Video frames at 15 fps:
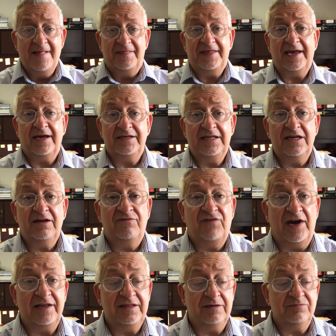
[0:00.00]
they
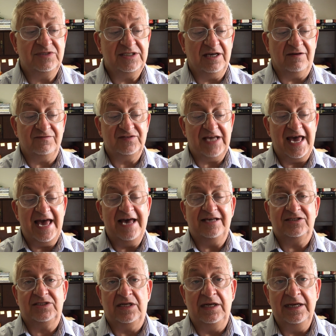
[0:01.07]
identified themselves
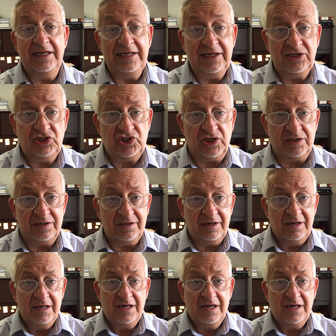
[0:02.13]
as legion.